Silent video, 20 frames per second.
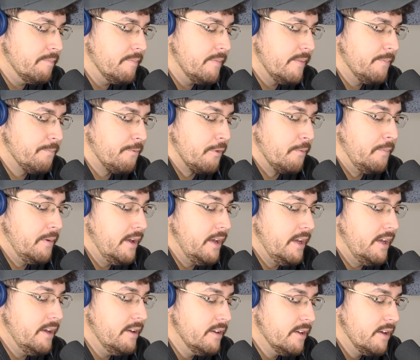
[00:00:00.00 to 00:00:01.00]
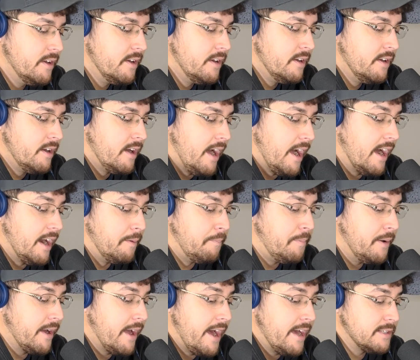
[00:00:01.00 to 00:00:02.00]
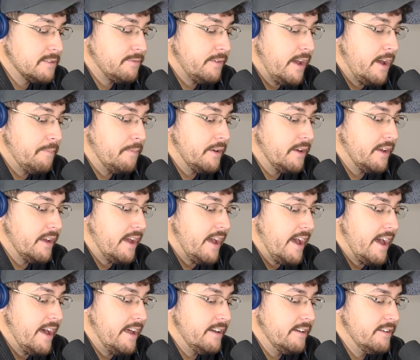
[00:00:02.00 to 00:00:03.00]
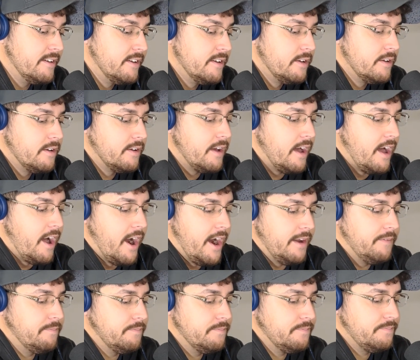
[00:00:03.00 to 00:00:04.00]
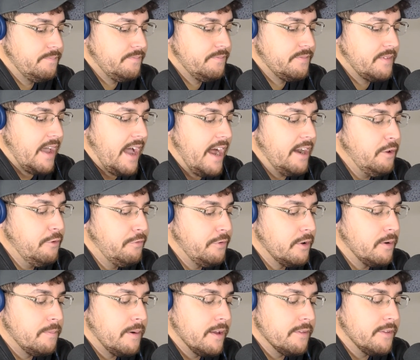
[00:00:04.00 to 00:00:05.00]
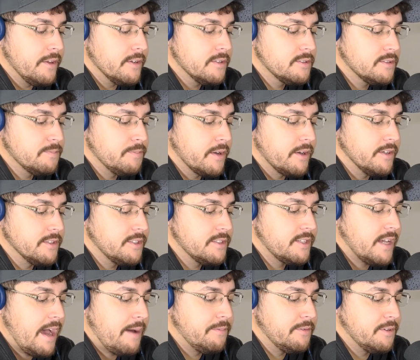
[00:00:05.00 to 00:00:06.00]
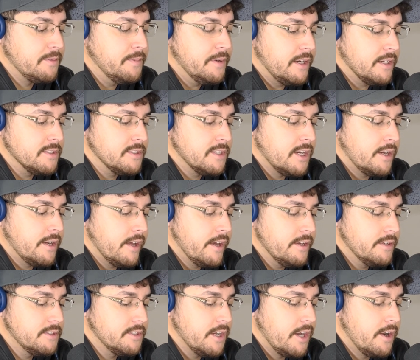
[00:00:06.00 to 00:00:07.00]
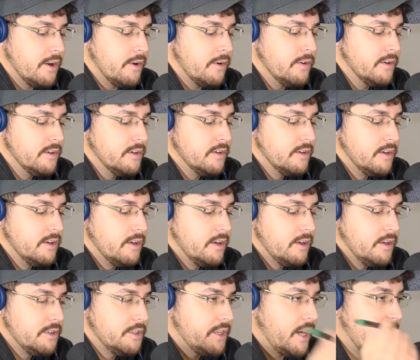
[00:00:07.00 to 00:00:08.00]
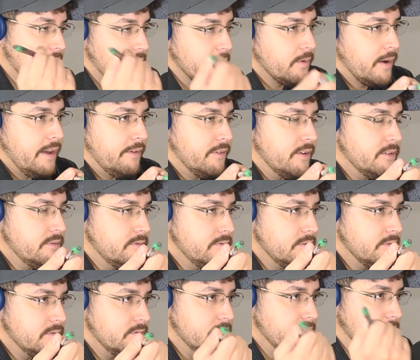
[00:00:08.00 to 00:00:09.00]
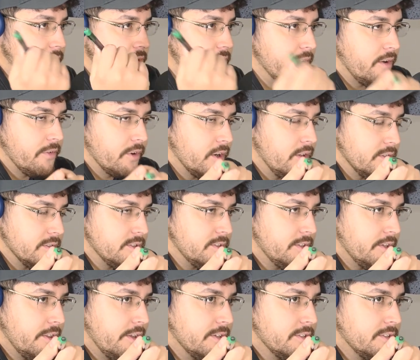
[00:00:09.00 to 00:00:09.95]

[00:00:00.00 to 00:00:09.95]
For me, I got a big ass family, and all right, how do you feel about this? Because this happened to me on Sunday. So, shout out to Raven if she's ever going to listen to this.